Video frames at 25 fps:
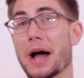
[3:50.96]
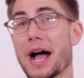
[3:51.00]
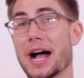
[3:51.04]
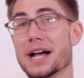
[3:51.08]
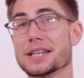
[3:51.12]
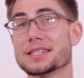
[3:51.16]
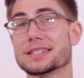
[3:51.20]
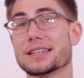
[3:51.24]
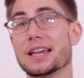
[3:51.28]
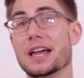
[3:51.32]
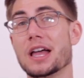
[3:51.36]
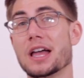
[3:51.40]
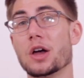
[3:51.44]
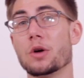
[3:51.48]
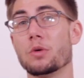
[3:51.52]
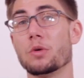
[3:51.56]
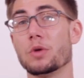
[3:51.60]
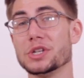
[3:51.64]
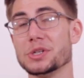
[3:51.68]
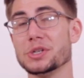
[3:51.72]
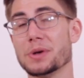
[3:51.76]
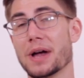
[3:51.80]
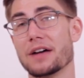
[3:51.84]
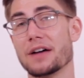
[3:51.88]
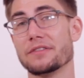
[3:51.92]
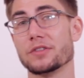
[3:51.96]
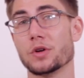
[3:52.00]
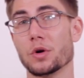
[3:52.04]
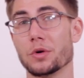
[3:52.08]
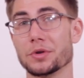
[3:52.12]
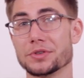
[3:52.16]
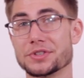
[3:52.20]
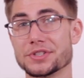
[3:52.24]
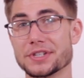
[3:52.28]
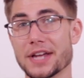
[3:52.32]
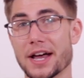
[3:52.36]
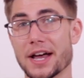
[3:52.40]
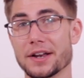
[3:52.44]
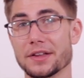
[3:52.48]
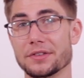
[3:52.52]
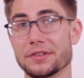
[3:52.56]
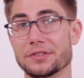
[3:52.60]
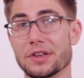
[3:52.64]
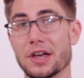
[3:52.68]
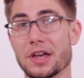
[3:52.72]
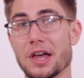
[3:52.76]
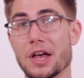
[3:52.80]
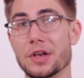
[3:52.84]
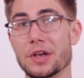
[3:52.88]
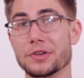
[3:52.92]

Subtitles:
ask when you have gold status.